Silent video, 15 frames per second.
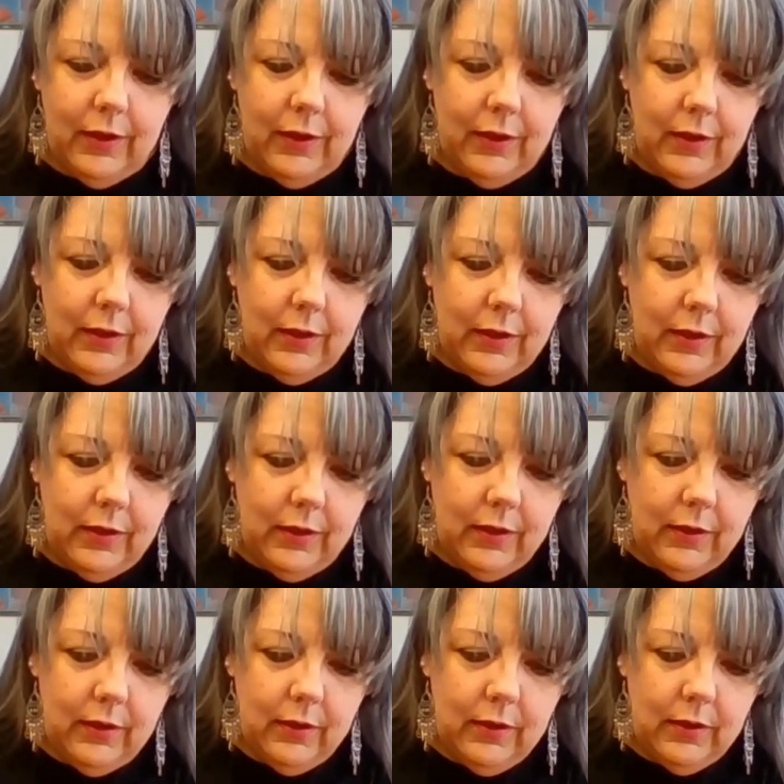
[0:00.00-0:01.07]
I,
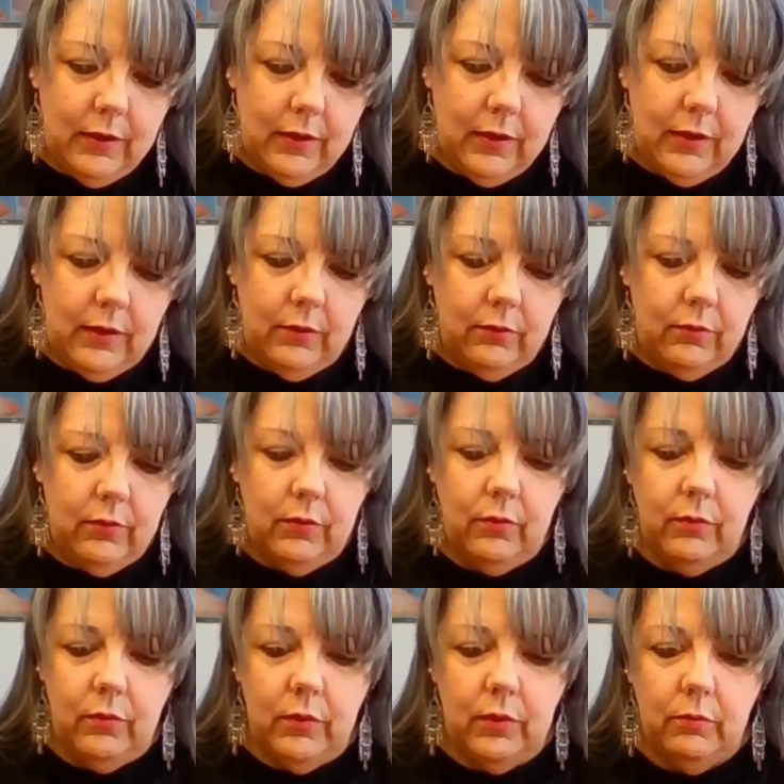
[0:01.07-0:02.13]
I, I don't
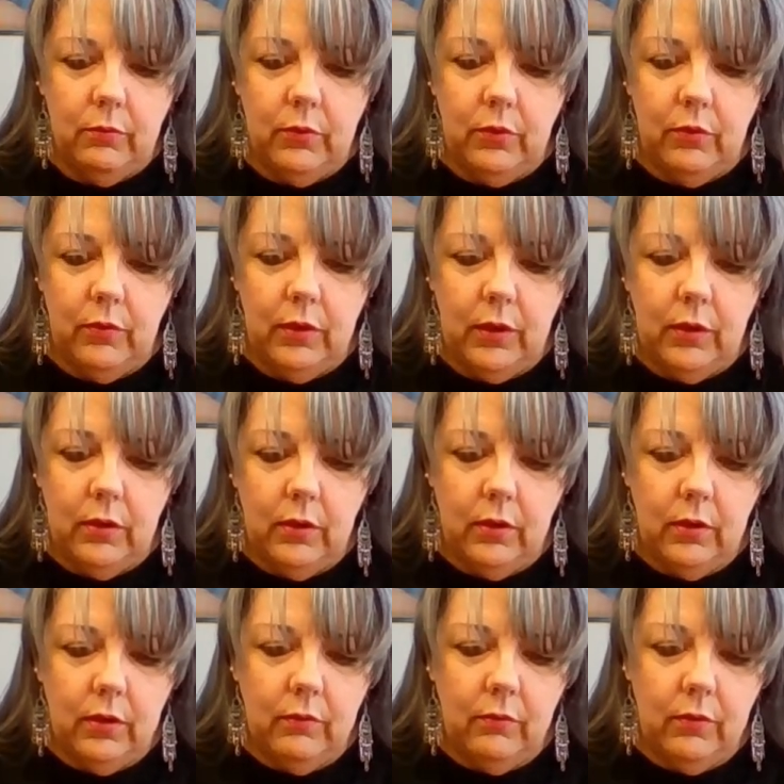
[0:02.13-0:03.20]
know what I'm doing.
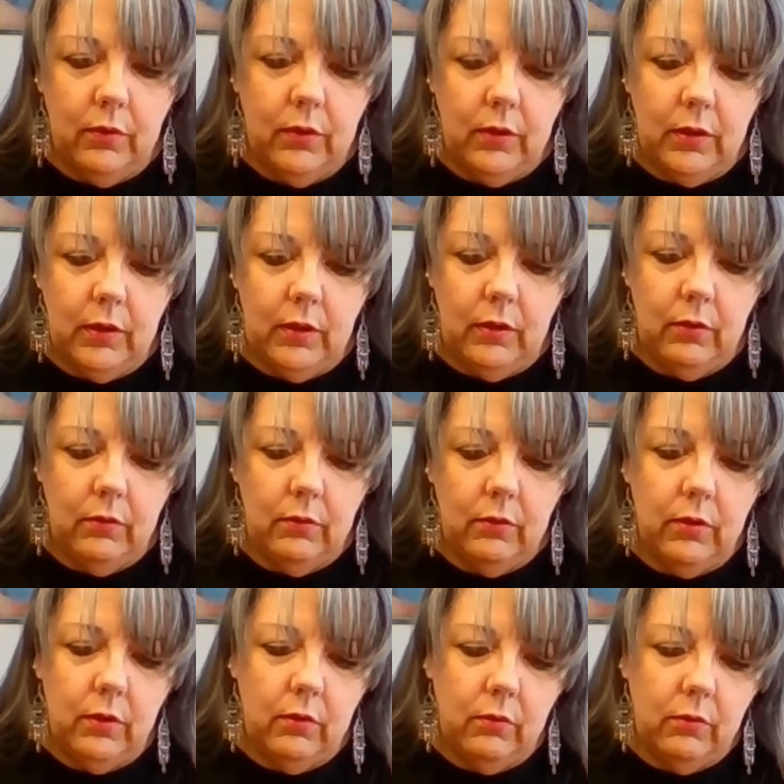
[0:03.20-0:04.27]
I really,
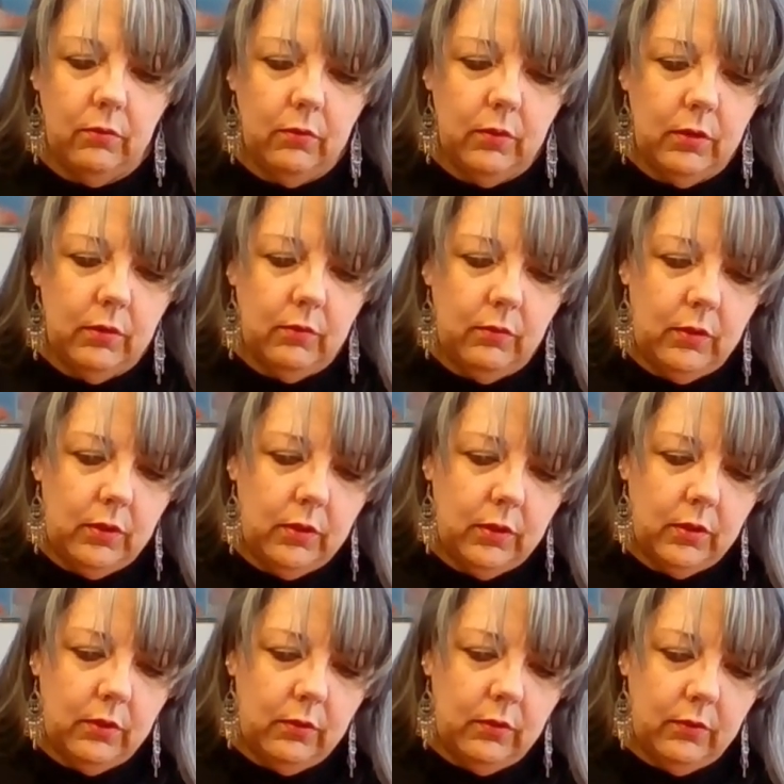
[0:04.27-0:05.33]
no. I want to
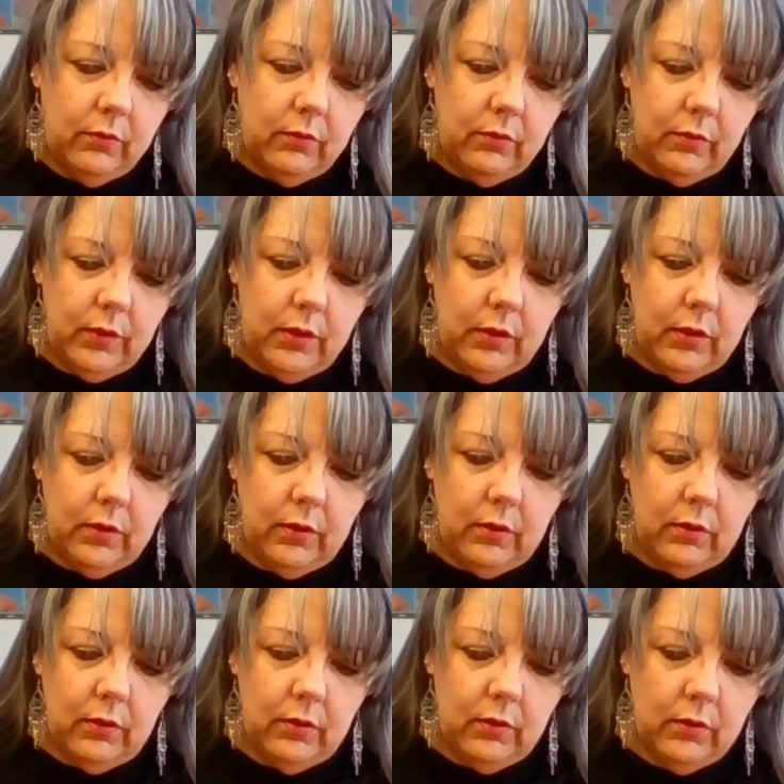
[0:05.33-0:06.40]
go this way,
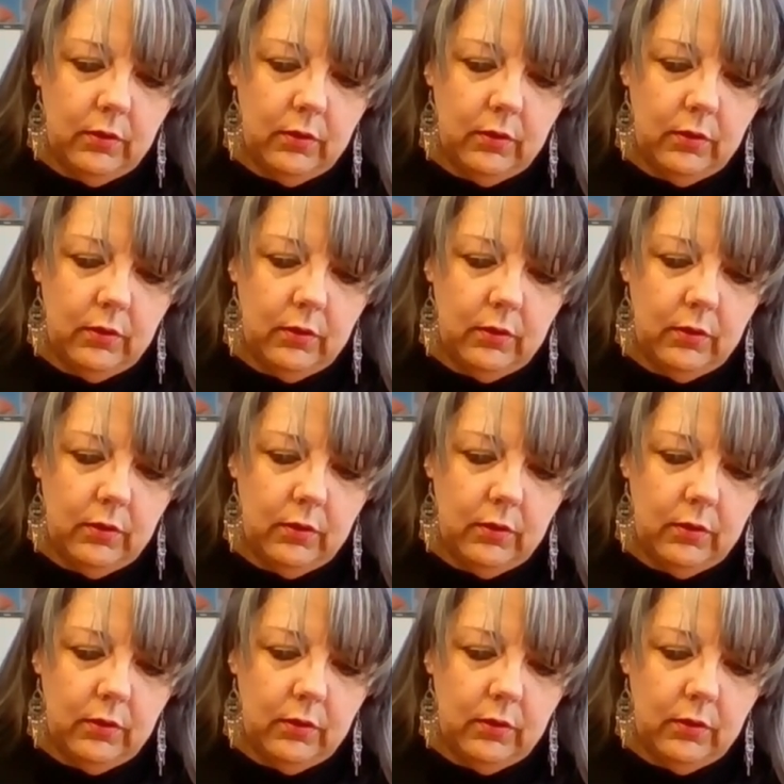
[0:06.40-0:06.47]
huh?